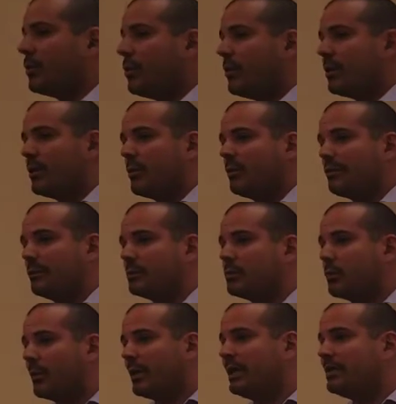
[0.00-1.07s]
go anywhere from
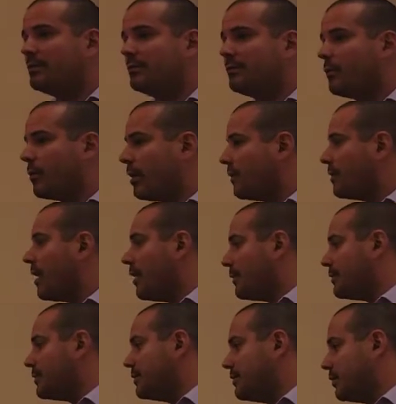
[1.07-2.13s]
$20 to $400.